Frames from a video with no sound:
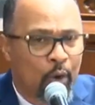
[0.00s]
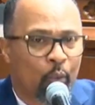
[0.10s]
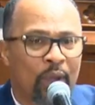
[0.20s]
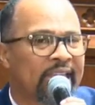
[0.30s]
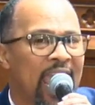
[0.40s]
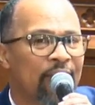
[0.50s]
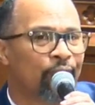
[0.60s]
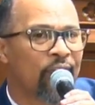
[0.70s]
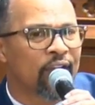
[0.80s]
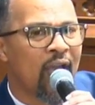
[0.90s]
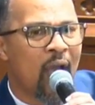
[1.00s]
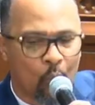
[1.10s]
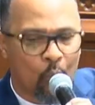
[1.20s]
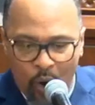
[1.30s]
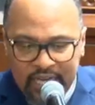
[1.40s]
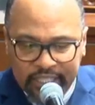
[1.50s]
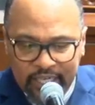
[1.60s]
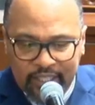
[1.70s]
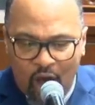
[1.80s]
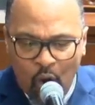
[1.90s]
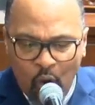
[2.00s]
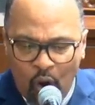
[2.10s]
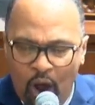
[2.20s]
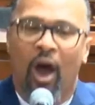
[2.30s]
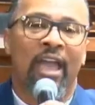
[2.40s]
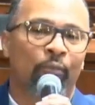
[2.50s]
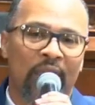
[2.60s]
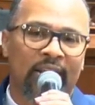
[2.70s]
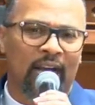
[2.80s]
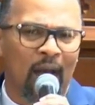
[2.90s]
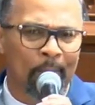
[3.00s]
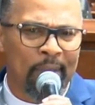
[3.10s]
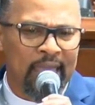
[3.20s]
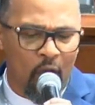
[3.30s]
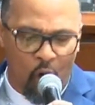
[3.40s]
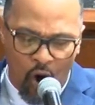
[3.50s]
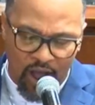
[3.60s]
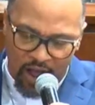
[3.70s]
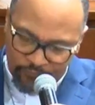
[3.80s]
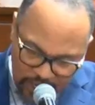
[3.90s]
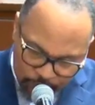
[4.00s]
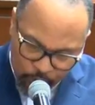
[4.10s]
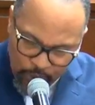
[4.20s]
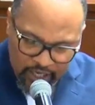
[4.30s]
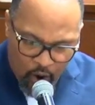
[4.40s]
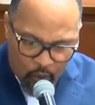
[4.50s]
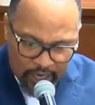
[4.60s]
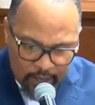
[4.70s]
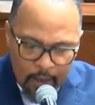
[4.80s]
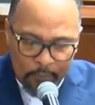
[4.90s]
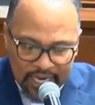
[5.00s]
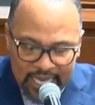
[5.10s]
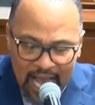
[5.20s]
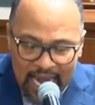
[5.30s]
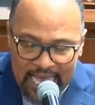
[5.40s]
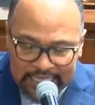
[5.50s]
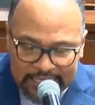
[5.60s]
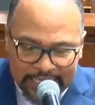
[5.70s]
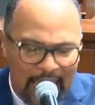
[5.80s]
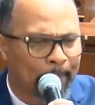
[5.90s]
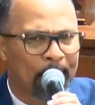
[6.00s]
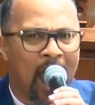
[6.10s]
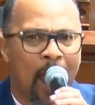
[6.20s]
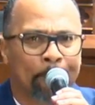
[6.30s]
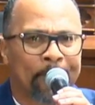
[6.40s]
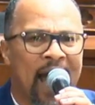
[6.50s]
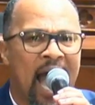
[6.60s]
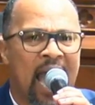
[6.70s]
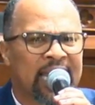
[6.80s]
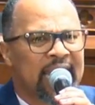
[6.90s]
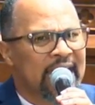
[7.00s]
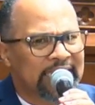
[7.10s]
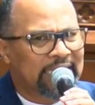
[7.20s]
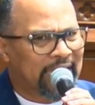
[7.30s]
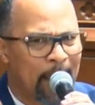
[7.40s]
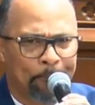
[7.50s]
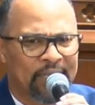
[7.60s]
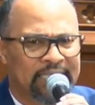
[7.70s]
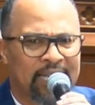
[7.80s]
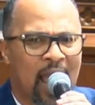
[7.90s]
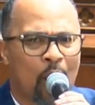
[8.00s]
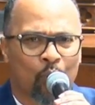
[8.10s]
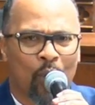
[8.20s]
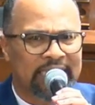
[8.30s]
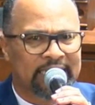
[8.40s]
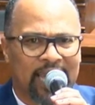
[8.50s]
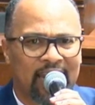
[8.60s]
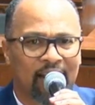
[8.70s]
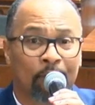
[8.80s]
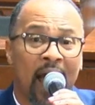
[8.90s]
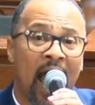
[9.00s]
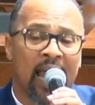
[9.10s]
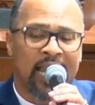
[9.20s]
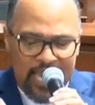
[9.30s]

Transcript: We can't figure out where to go, if we're coming or if we're going. But God has kept our mind. He's kept us in our right state of mind.